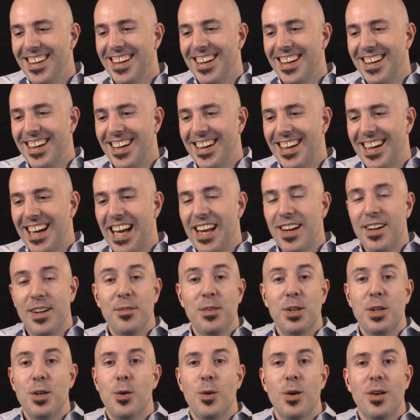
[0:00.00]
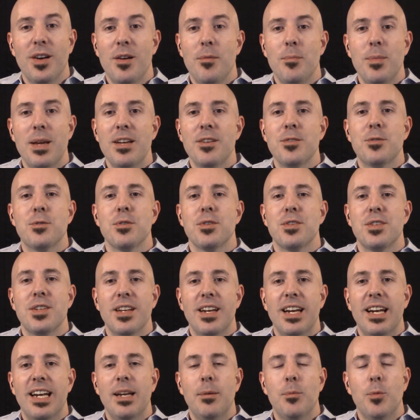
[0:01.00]
I don't even know what I'm
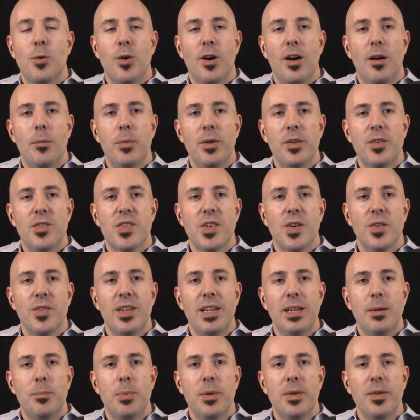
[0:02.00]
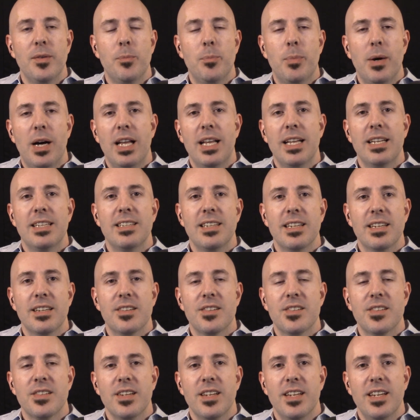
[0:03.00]
interested in anymore. I've been so deep into
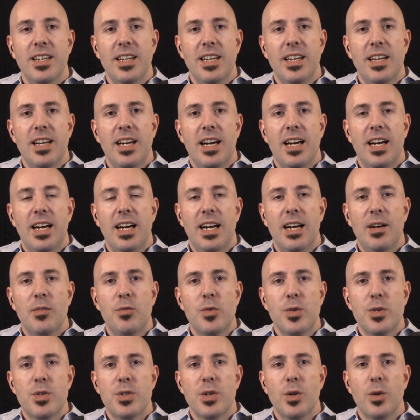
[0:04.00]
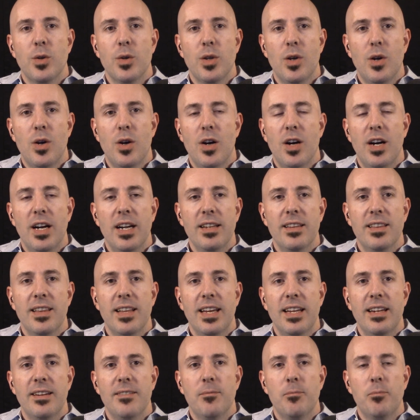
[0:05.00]
politics for so long
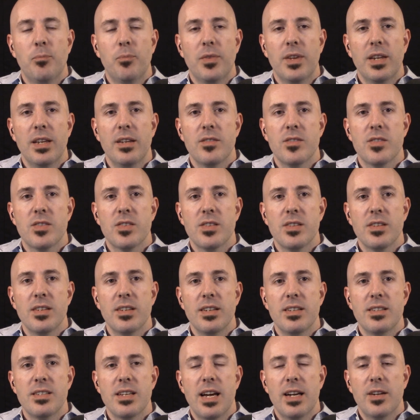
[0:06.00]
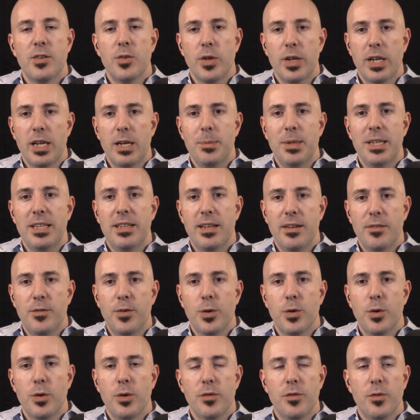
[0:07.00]
that it's actually going to be
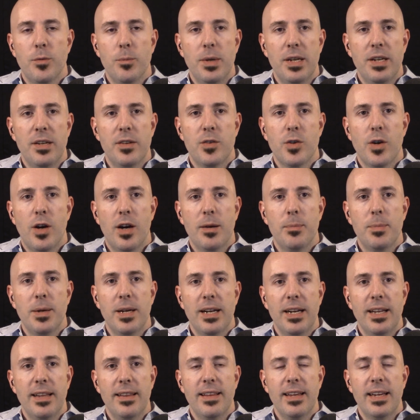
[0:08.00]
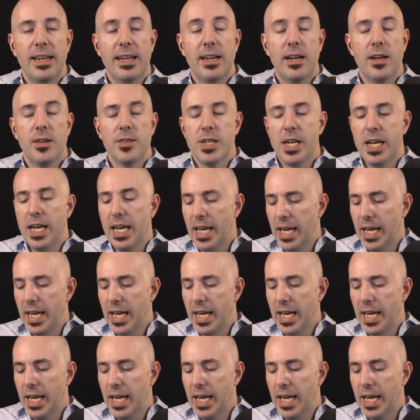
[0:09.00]
difficult for me to talk about anything else.